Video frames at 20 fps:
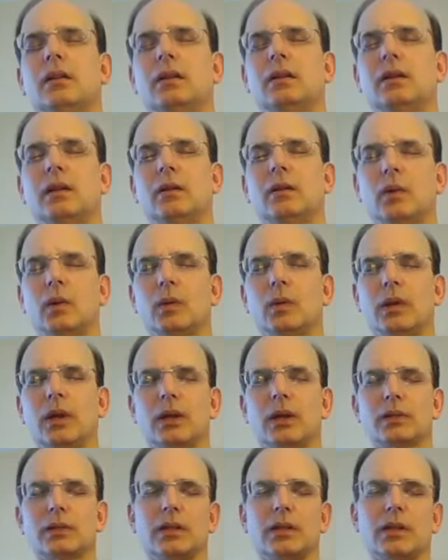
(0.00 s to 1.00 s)
and then where we
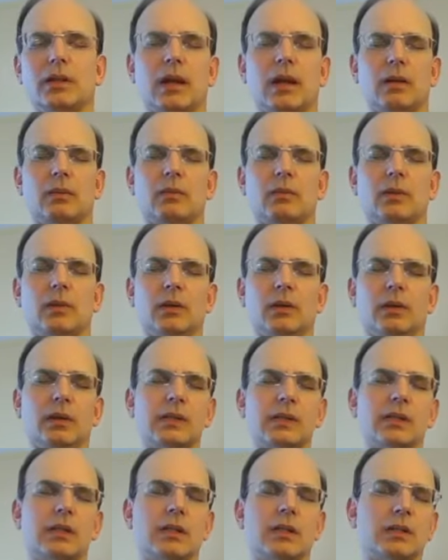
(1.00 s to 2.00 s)
are today when you're
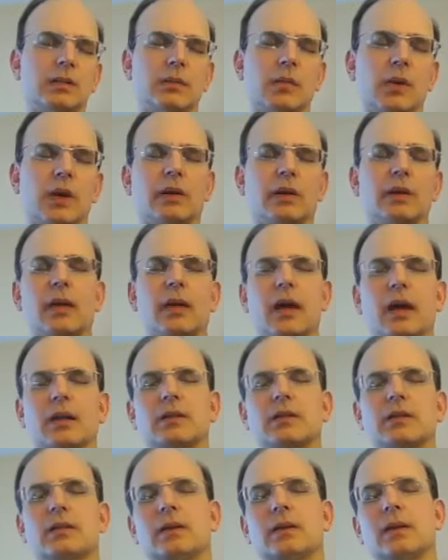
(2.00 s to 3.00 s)
listening to this
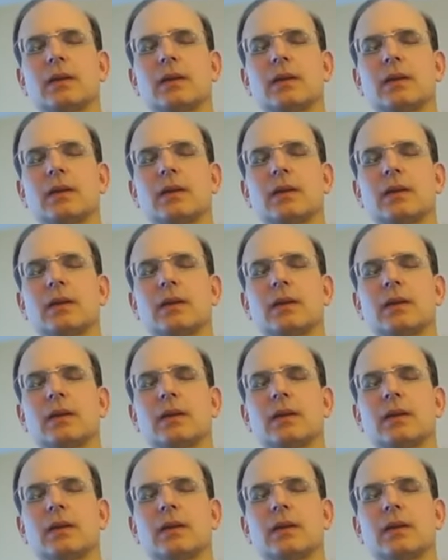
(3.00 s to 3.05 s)
broadcast.